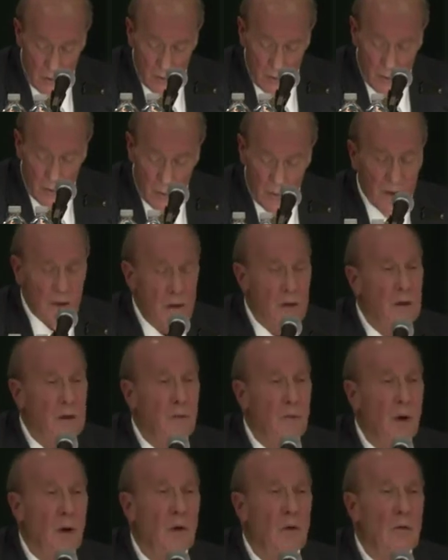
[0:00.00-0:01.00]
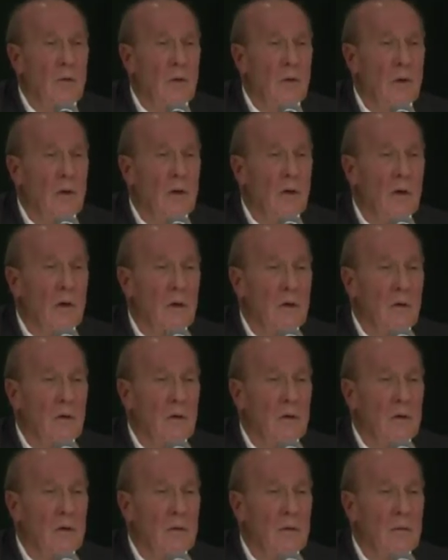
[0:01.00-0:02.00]
with which the poem
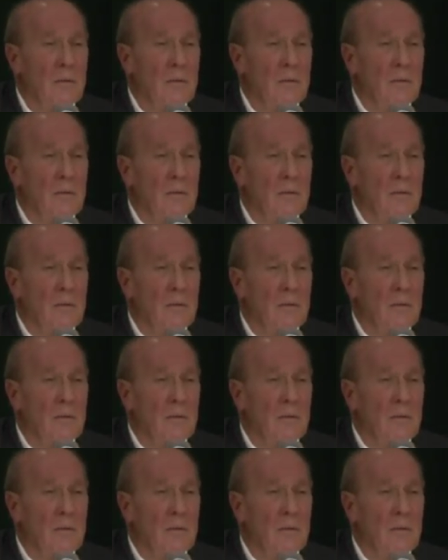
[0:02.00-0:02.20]
concludes.